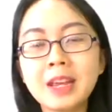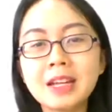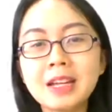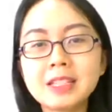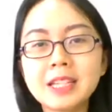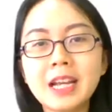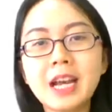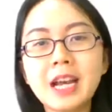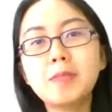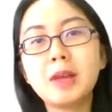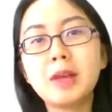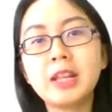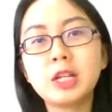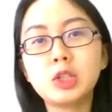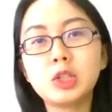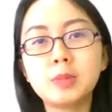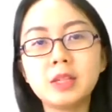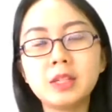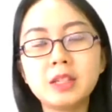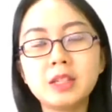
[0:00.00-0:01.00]
Time
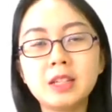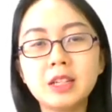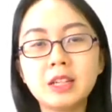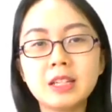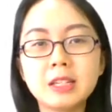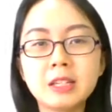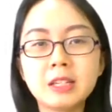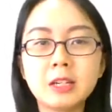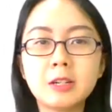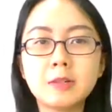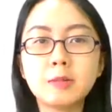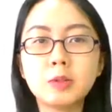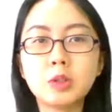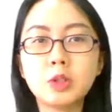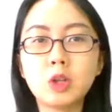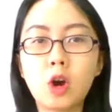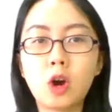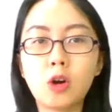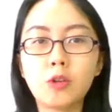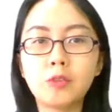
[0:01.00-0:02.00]
management in terms
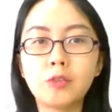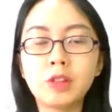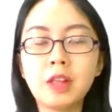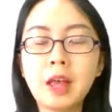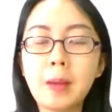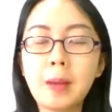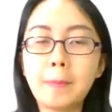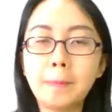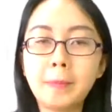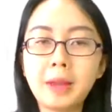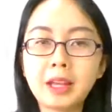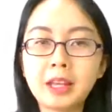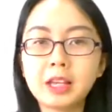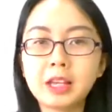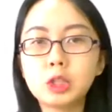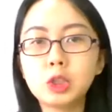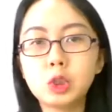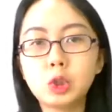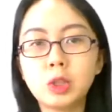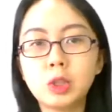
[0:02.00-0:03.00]
of
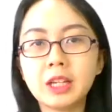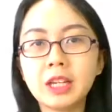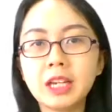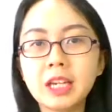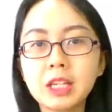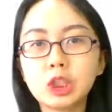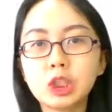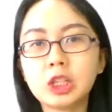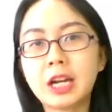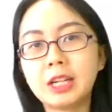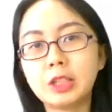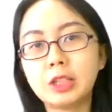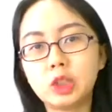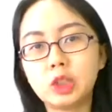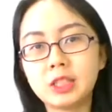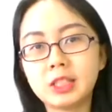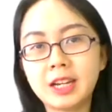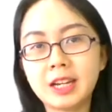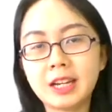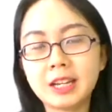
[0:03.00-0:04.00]
making sure each
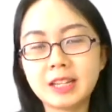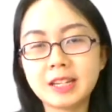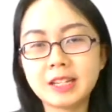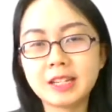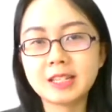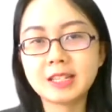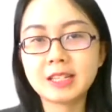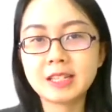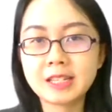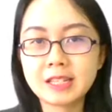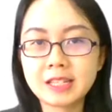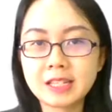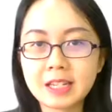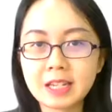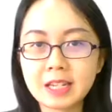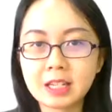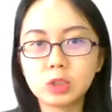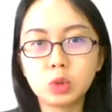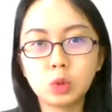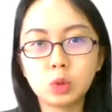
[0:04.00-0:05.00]
agenda is
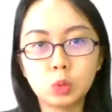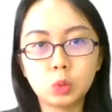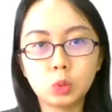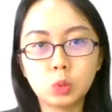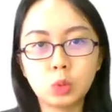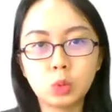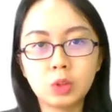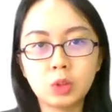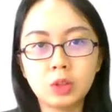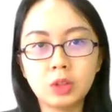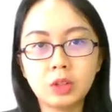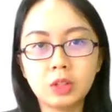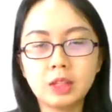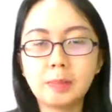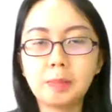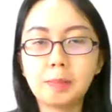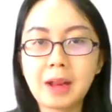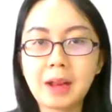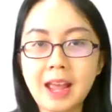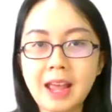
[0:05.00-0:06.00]
stick to the
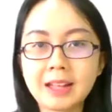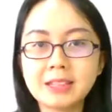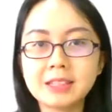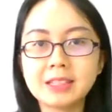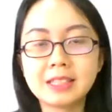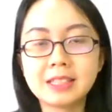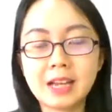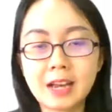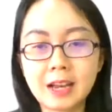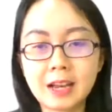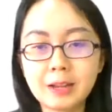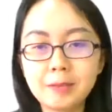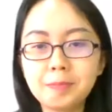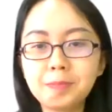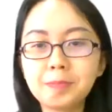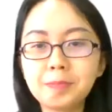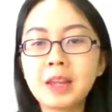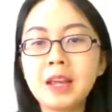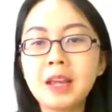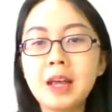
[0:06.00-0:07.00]
planned time.
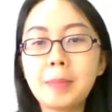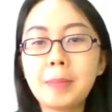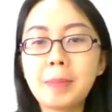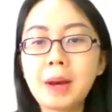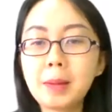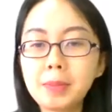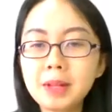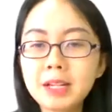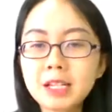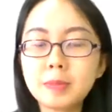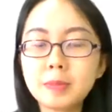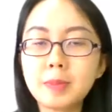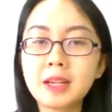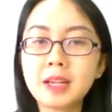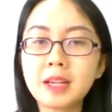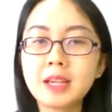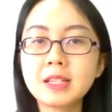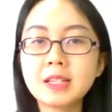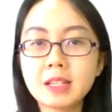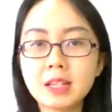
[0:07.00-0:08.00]
Public
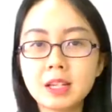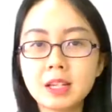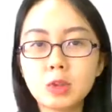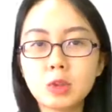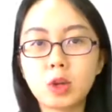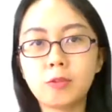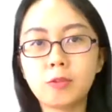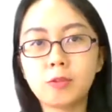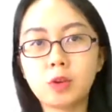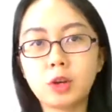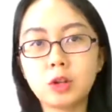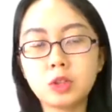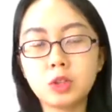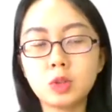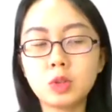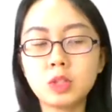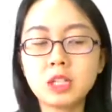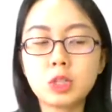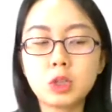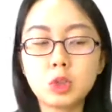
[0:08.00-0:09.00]
speaking skills, of course, you
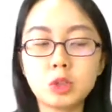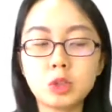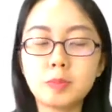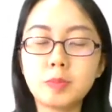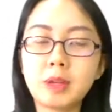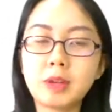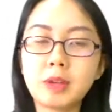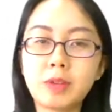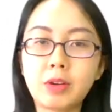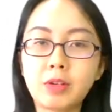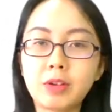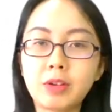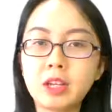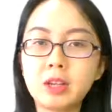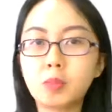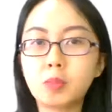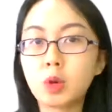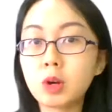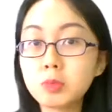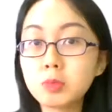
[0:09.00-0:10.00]
need to speak very
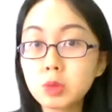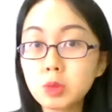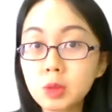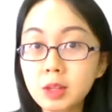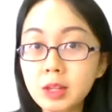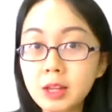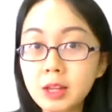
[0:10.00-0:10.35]
impromptu,